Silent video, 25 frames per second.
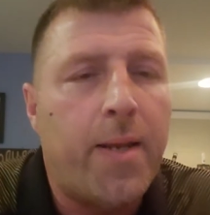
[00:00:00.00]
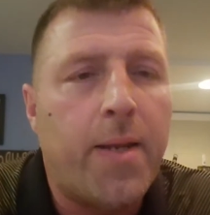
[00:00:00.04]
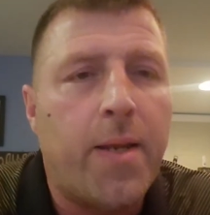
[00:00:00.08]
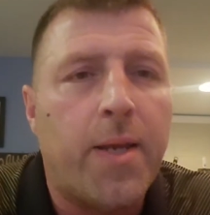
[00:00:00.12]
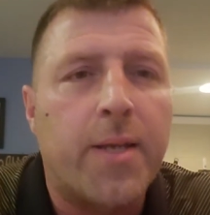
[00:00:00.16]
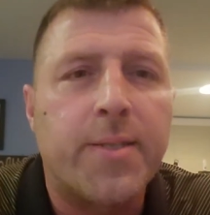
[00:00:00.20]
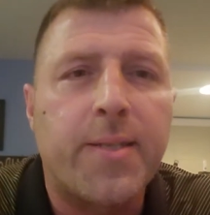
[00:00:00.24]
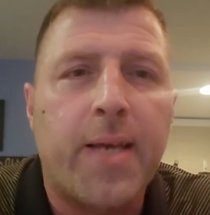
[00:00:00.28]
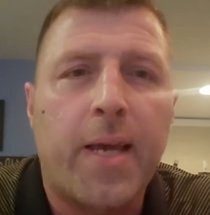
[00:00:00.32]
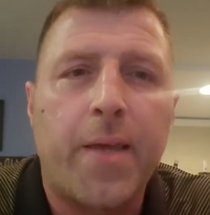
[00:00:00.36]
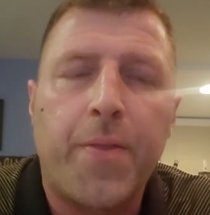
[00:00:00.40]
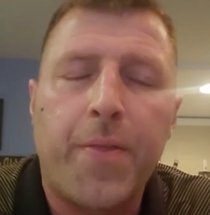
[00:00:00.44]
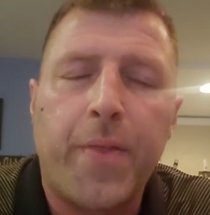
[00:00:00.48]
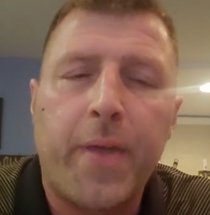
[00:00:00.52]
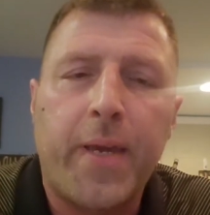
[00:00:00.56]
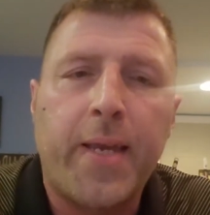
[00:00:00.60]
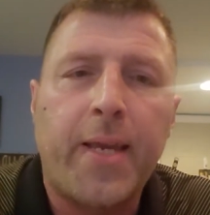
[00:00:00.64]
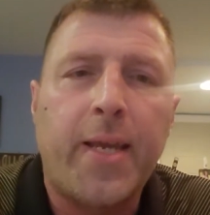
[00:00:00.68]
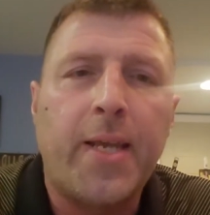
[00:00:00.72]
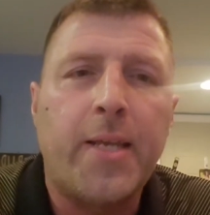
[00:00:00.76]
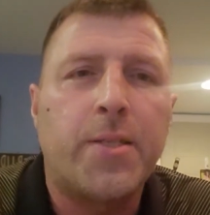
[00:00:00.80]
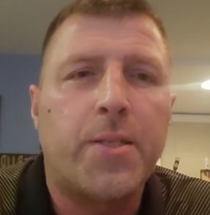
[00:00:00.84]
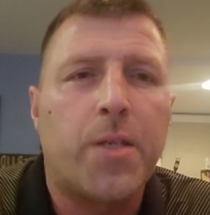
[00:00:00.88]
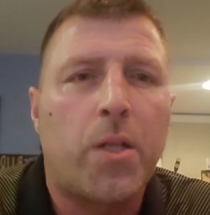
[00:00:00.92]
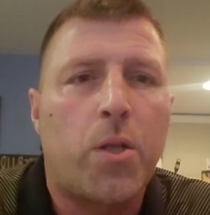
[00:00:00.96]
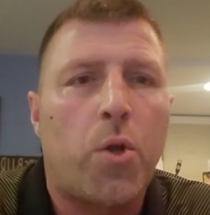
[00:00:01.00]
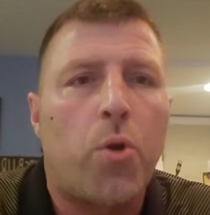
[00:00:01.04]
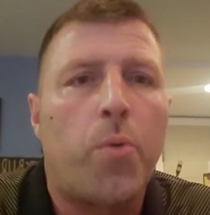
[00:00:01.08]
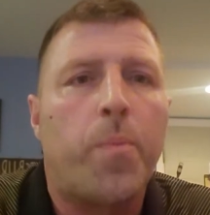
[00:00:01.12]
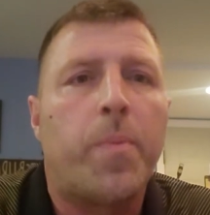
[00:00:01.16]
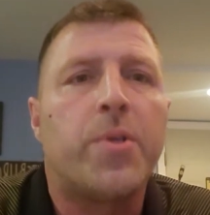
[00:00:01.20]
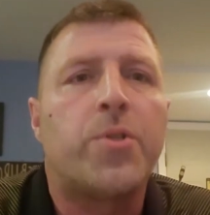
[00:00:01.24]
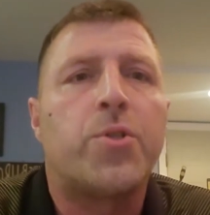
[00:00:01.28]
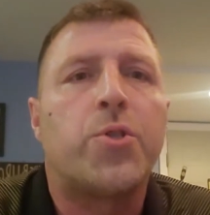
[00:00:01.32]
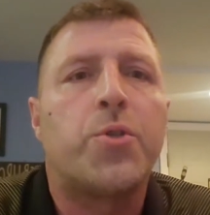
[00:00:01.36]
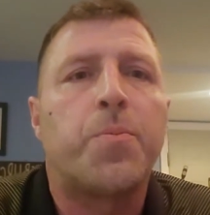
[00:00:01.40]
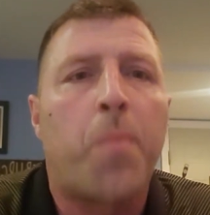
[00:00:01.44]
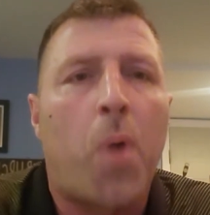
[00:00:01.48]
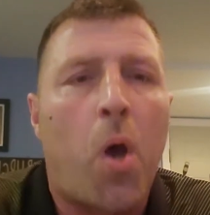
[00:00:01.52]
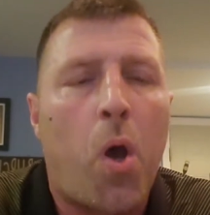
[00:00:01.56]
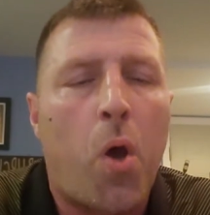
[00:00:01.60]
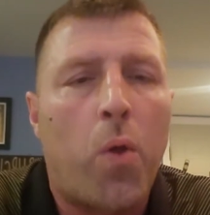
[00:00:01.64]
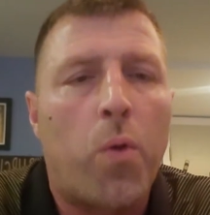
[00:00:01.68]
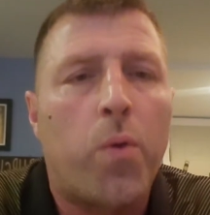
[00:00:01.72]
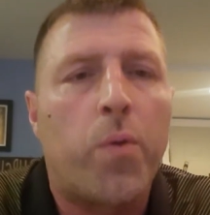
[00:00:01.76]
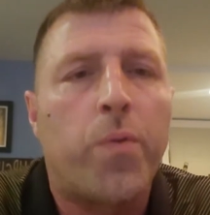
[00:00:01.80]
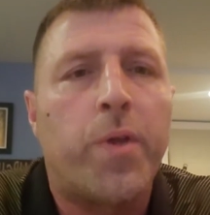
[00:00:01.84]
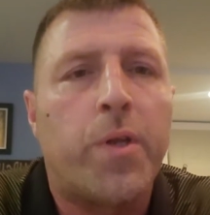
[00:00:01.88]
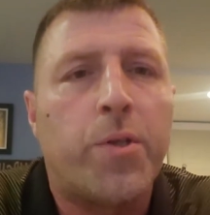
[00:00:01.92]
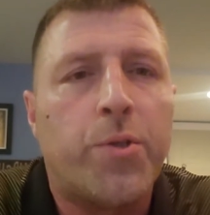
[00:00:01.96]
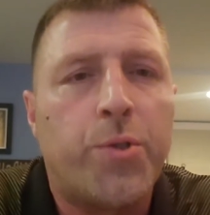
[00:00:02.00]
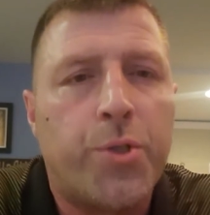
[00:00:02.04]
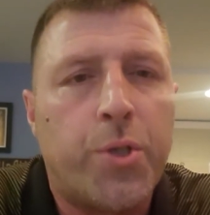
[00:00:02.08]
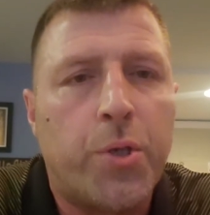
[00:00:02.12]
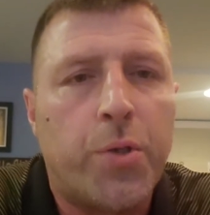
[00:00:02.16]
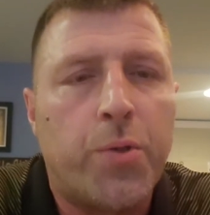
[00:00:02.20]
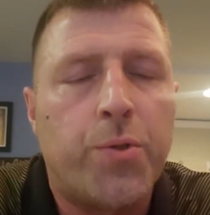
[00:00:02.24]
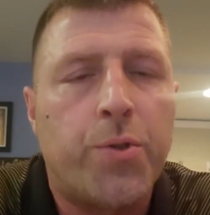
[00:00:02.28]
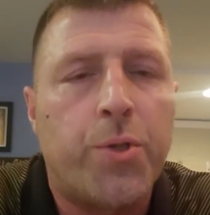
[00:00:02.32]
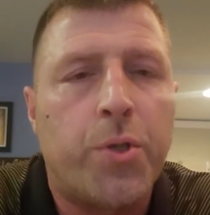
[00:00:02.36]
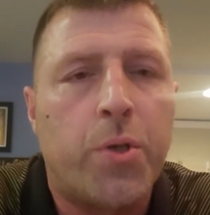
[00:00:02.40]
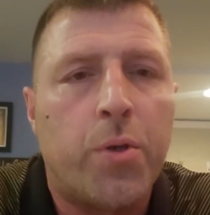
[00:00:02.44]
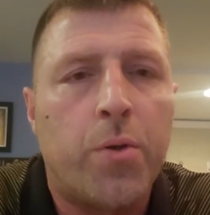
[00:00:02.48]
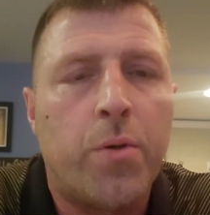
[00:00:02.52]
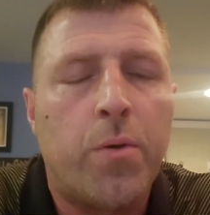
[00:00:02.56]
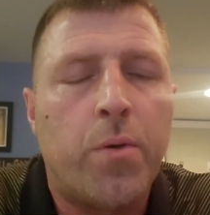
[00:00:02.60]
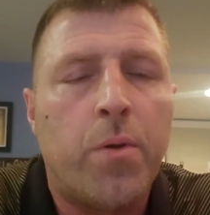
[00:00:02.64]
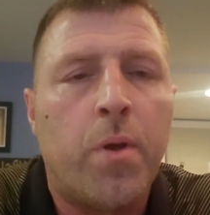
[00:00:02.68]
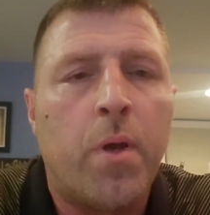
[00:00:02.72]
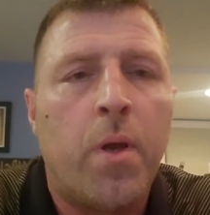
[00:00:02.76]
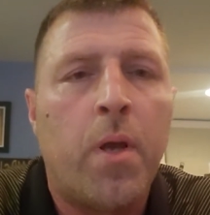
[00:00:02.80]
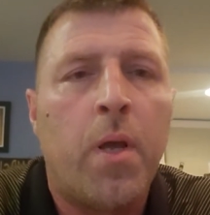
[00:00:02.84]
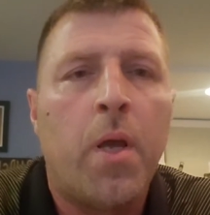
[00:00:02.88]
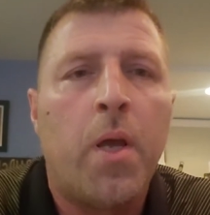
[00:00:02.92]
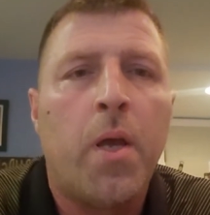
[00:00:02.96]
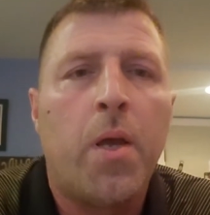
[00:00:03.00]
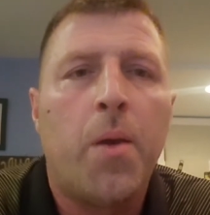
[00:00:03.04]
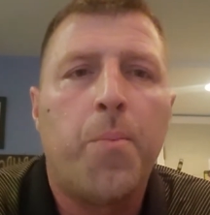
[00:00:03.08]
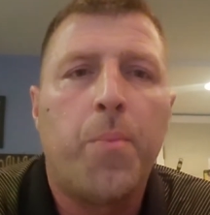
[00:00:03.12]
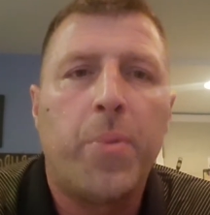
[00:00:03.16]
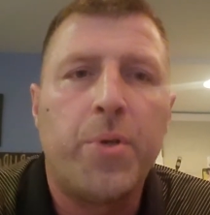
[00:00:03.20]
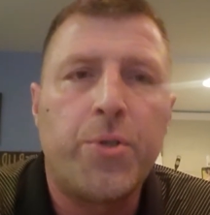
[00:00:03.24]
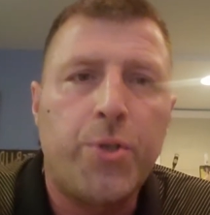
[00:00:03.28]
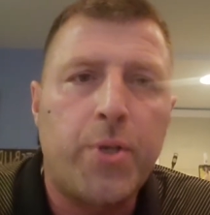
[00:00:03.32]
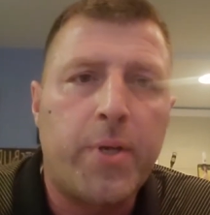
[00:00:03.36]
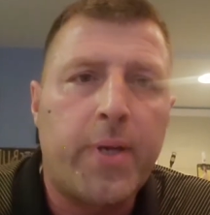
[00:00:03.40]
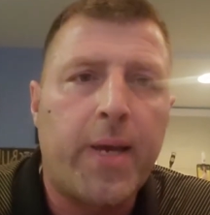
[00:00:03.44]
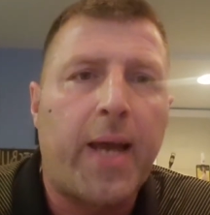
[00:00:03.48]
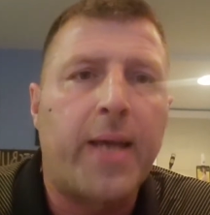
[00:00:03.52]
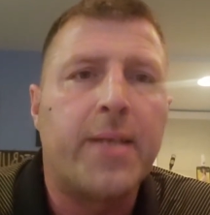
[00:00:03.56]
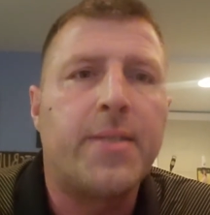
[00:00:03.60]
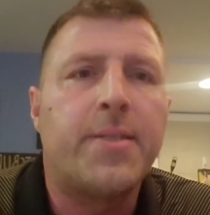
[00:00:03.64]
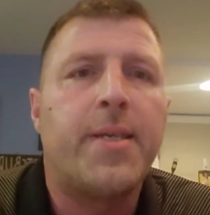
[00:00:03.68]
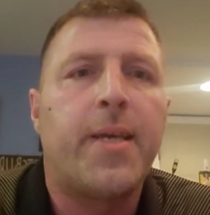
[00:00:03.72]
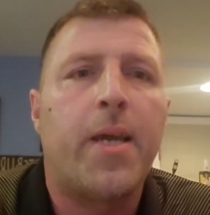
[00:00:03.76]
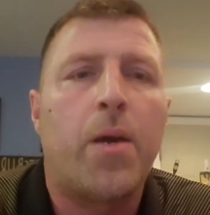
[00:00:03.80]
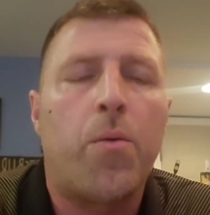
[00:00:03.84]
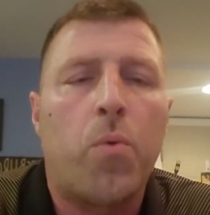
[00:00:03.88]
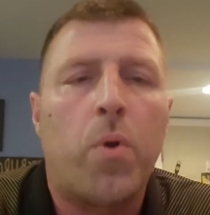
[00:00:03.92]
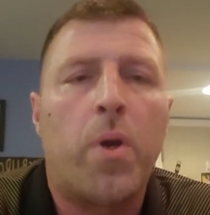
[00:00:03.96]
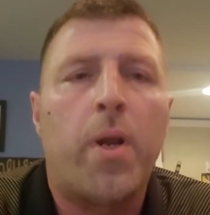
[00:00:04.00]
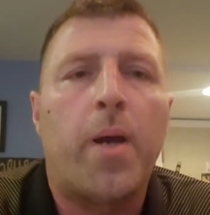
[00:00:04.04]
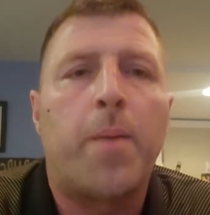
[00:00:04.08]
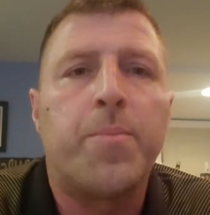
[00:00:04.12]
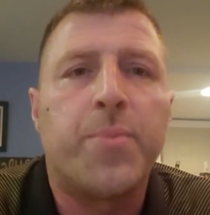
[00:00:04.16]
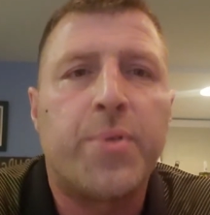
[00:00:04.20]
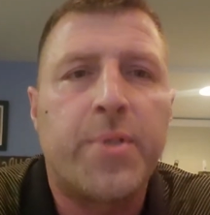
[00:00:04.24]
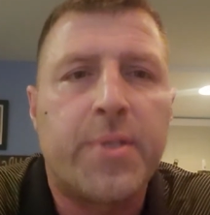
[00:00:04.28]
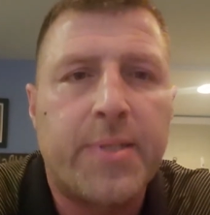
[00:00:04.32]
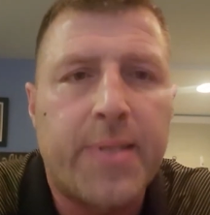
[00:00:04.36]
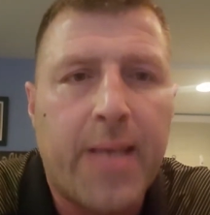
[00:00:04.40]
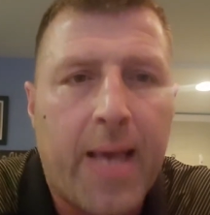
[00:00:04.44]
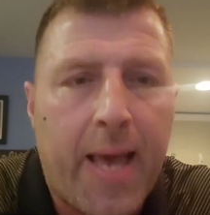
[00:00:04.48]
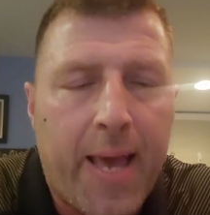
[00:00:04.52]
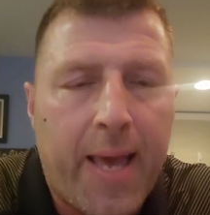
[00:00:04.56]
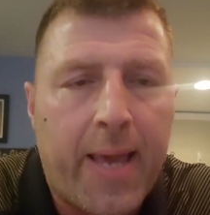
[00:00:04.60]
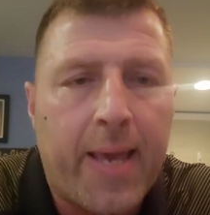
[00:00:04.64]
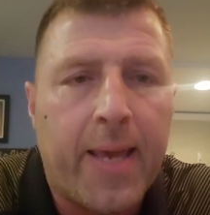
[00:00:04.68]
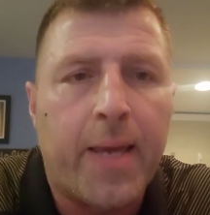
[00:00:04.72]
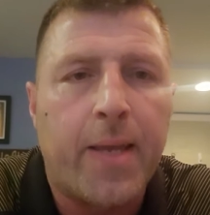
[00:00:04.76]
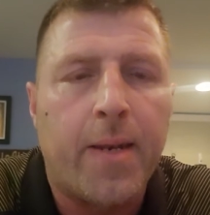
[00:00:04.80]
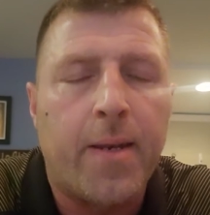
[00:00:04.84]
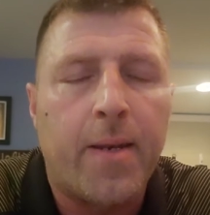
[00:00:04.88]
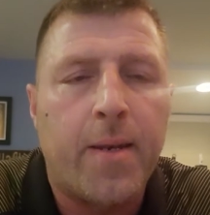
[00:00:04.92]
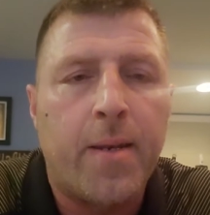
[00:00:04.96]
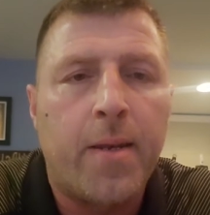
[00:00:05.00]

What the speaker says: because I think he's a little bit smaller than Juju, but you guys get what I'm saying.